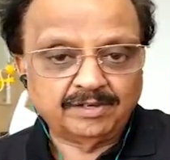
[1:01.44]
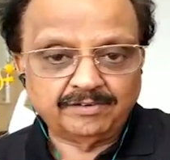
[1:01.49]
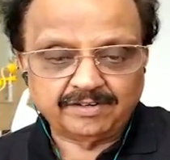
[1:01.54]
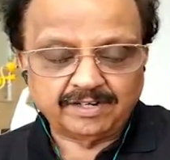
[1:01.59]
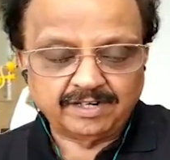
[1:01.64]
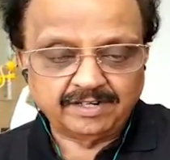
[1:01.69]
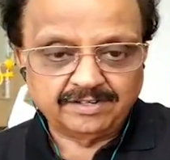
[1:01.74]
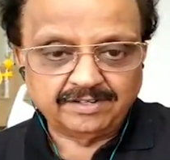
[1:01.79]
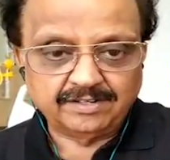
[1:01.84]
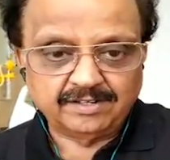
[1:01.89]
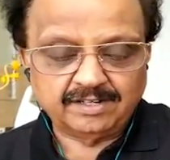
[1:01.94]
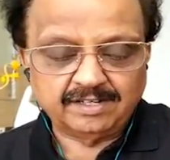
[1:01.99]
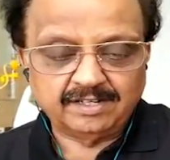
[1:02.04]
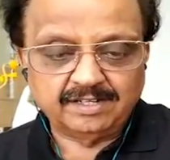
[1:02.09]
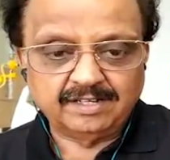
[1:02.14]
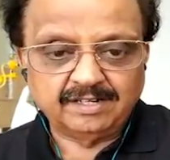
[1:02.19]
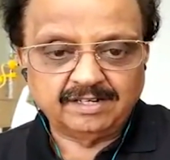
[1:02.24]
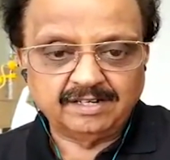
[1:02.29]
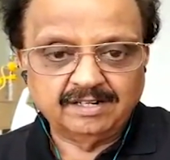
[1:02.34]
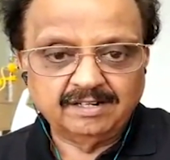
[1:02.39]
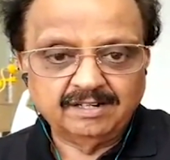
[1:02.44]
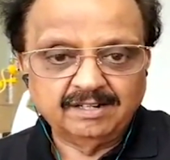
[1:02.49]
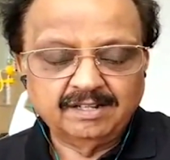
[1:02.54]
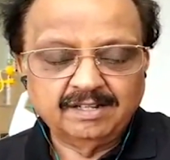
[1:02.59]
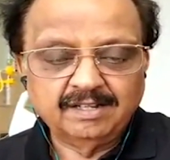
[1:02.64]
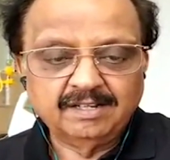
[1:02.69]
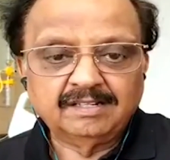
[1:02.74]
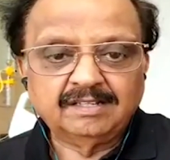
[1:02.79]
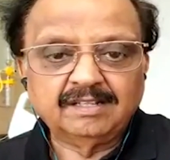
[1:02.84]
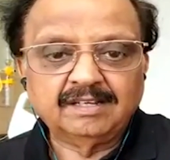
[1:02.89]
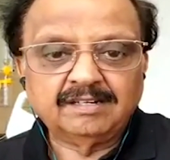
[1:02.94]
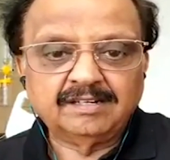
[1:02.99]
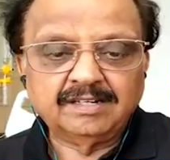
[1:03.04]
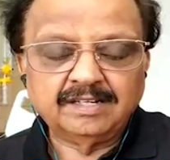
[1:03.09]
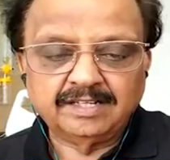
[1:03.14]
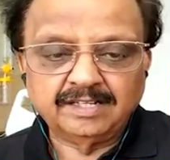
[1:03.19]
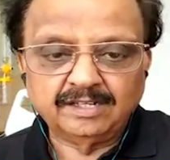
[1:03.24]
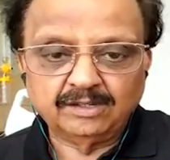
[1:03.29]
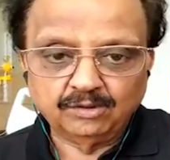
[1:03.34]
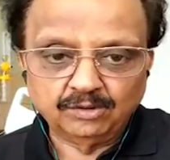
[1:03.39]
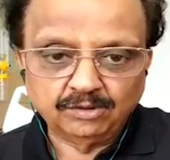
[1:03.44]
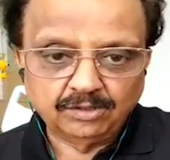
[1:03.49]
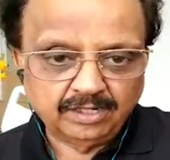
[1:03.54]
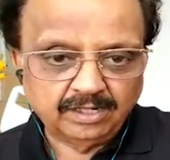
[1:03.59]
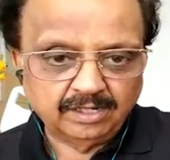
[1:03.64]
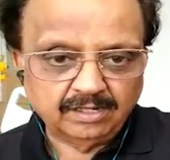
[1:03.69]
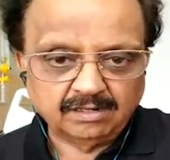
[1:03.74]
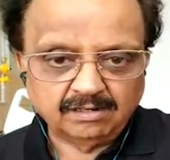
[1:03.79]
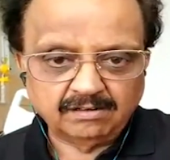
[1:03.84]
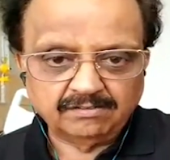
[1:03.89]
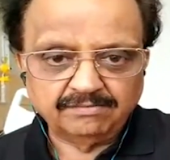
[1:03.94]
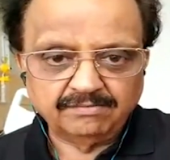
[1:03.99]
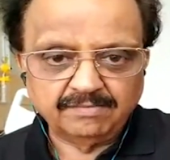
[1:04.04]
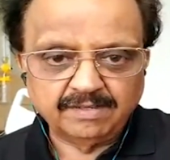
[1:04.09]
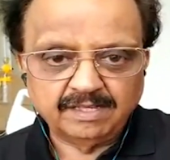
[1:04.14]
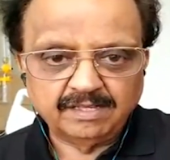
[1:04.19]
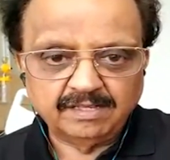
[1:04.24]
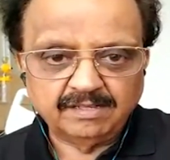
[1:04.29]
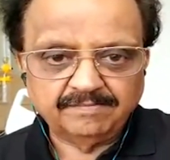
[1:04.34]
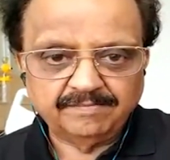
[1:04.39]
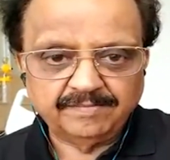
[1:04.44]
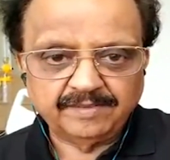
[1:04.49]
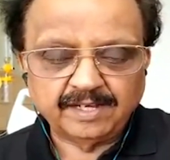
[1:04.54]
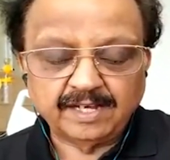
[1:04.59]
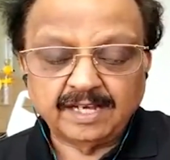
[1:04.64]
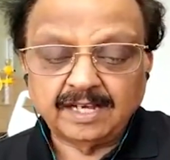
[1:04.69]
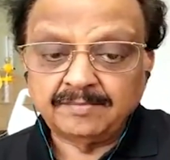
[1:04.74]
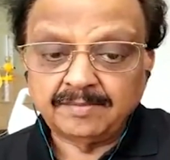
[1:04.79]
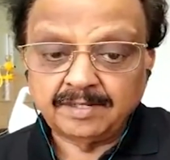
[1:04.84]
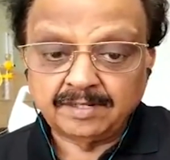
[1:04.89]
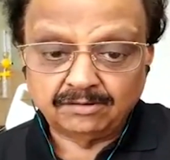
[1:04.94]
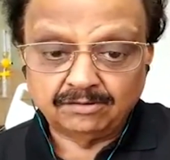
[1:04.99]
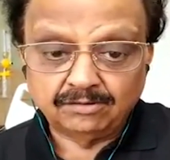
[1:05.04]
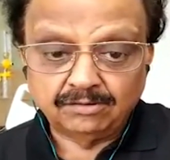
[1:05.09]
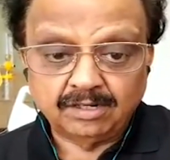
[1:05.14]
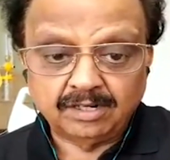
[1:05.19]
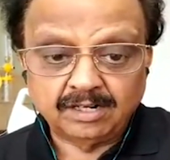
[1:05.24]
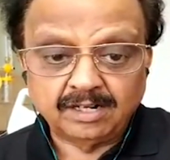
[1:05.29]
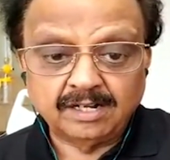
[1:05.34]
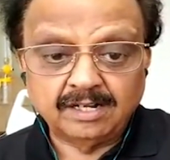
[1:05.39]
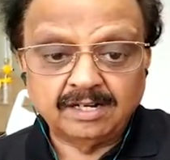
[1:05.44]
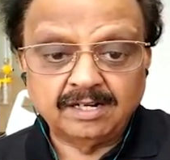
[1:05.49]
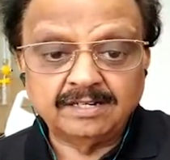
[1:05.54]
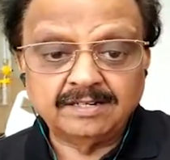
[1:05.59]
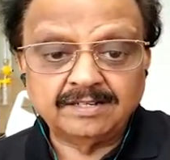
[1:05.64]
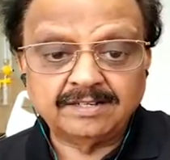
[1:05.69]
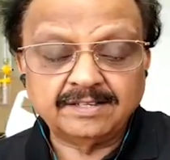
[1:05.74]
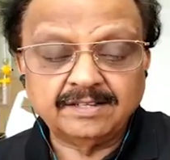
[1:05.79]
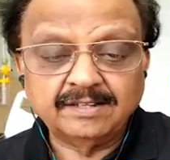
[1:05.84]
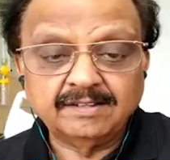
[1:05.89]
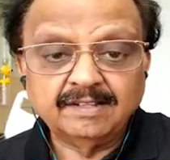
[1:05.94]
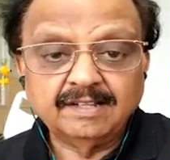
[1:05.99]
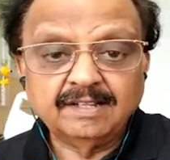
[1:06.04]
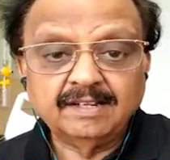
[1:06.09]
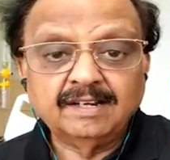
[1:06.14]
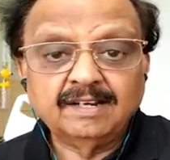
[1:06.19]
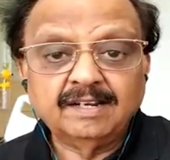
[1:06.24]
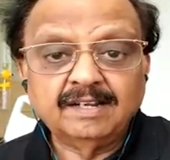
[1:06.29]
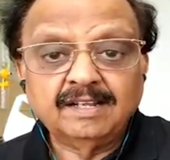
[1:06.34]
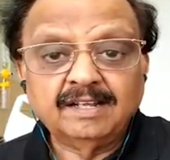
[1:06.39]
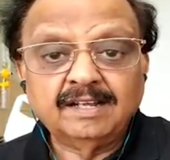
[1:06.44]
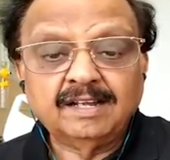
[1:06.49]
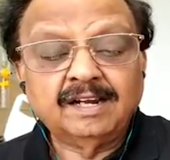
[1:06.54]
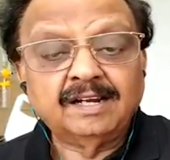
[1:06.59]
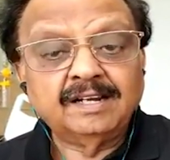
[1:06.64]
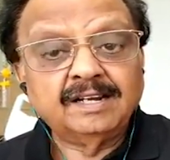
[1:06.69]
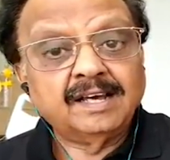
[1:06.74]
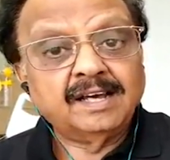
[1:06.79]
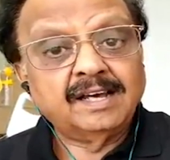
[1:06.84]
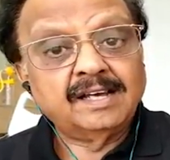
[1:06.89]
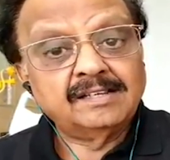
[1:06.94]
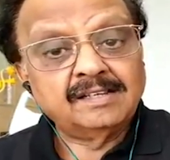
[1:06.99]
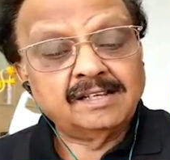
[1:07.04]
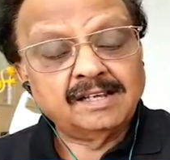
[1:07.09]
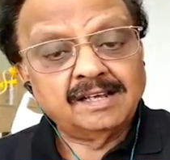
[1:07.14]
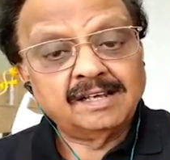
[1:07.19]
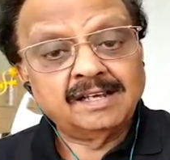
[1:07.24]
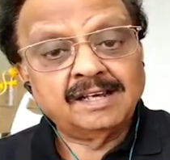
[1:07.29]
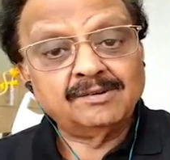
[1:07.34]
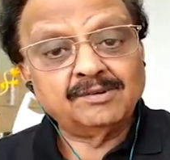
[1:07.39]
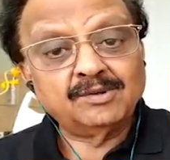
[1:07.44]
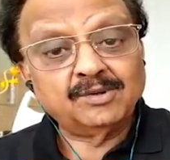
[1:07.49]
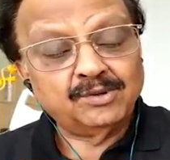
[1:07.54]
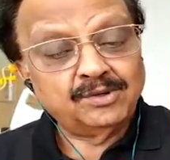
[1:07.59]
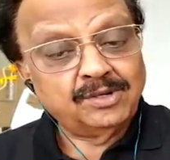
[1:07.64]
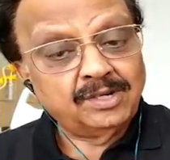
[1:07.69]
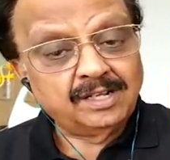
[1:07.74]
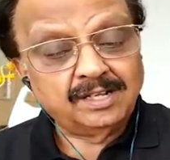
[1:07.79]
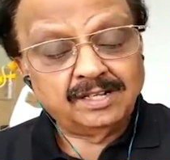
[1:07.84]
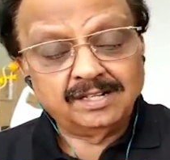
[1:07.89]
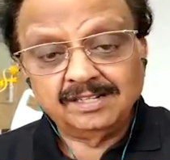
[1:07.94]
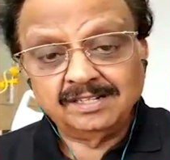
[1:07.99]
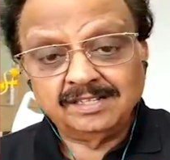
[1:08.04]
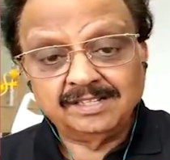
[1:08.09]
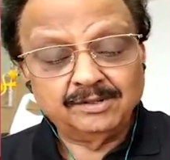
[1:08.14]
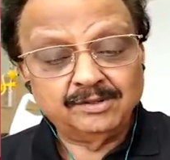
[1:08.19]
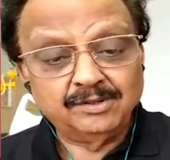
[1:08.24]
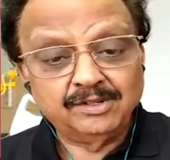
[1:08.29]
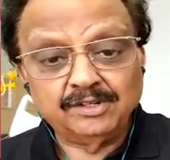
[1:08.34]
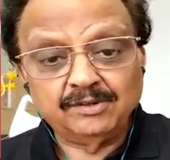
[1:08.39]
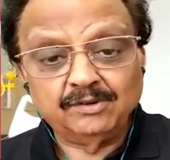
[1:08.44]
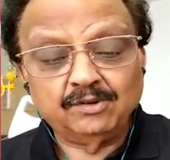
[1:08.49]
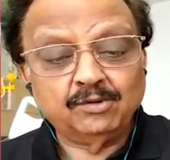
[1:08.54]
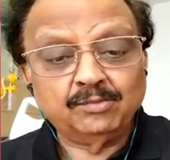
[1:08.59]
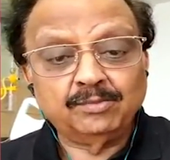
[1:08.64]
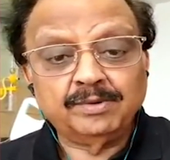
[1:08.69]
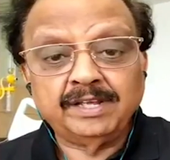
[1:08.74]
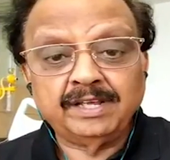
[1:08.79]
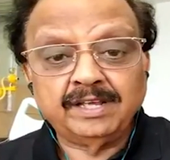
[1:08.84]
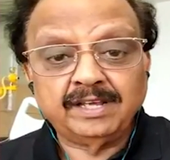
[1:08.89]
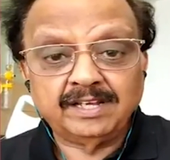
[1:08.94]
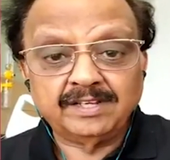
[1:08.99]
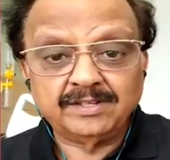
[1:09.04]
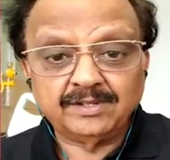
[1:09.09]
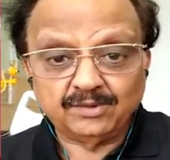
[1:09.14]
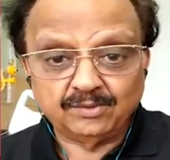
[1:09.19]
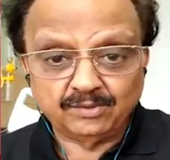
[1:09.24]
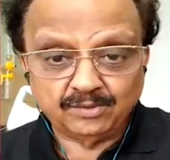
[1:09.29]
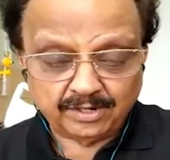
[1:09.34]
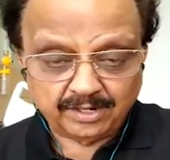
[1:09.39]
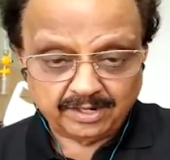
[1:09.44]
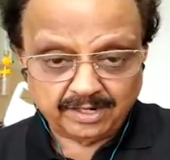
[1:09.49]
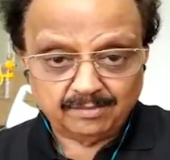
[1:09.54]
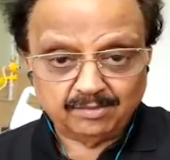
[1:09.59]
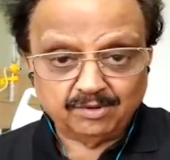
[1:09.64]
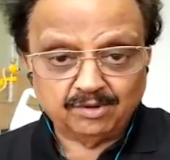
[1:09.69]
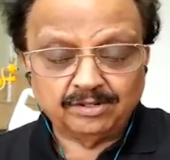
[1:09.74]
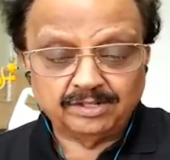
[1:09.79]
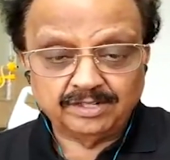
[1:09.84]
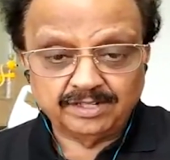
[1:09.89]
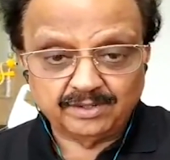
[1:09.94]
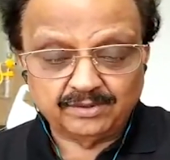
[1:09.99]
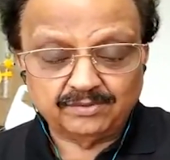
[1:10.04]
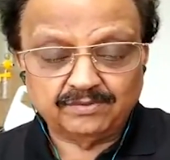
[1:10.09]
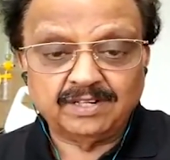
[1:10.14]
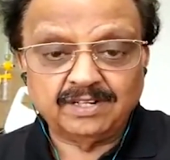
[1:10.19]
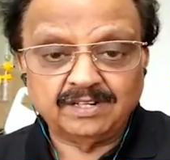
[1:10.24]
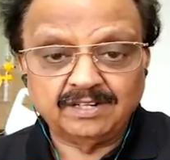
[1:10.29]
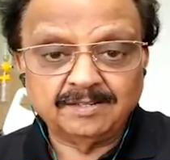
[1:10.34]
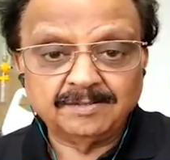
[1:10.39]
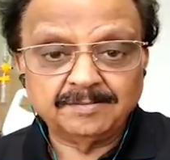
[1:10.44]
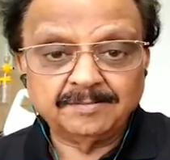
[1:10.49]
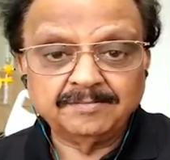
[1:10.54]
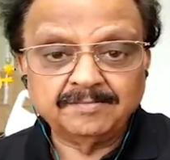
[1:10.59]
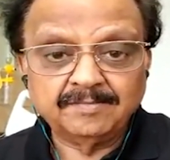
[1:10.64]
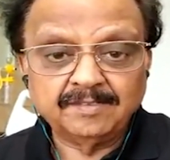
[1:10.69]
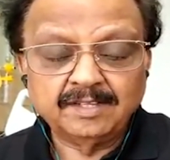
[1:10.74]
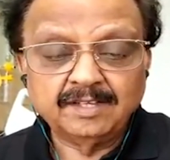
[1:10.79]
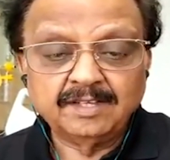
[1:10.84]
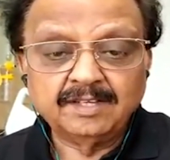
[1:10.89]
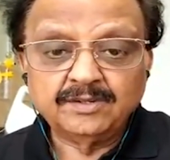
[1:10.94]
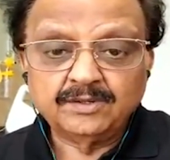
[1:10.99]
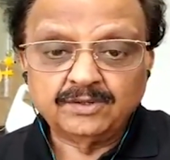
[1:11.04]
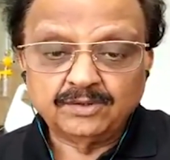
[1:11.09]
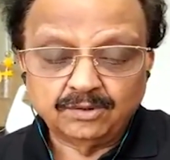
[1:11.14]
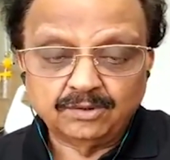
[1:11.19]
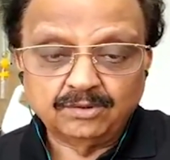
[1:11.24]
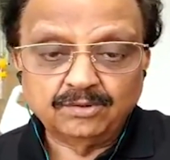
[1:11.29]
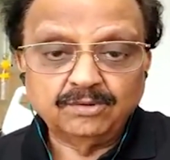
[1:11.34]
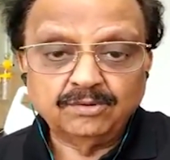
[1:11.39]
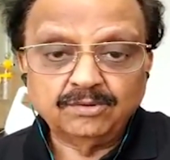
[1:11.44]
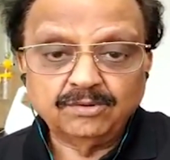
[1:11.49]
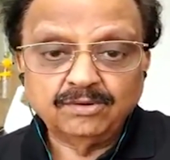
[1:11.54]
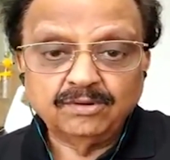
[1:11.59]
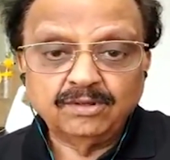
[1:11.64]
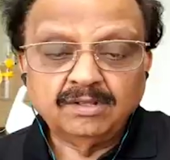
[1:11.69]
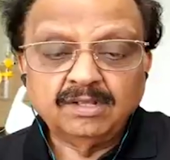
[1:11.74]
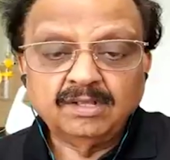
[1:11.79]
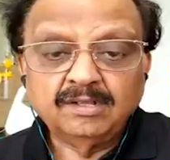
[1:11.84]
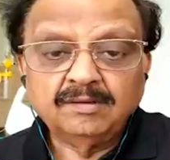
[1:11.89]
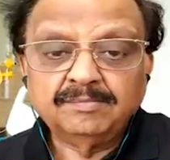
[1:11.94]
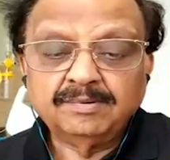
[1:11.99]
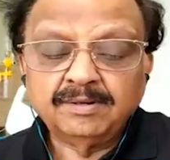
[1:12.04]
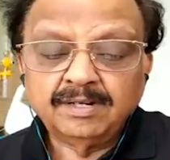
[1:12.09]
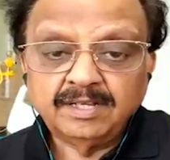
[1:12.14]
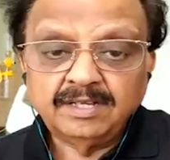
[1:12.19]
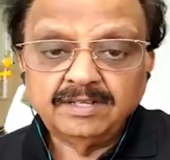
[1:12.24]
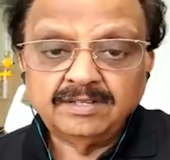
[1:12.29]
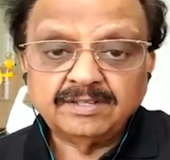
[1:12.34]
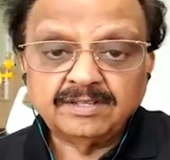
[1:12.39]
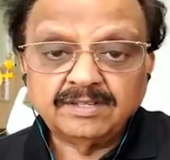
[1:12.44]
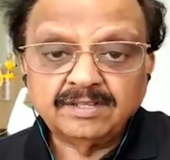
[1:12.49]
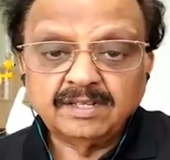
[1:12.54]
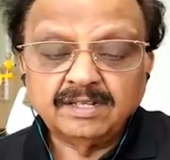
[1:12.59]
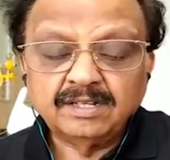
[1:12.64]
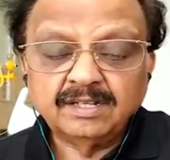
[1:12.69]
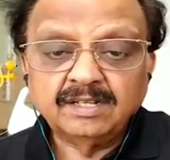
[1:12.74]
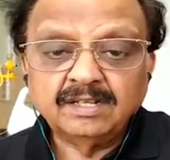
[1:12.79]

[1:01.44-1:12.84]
my friends are here they are taking good care of me. I am in good hands and I, I have good health. You, nobody has to worry about this one. So please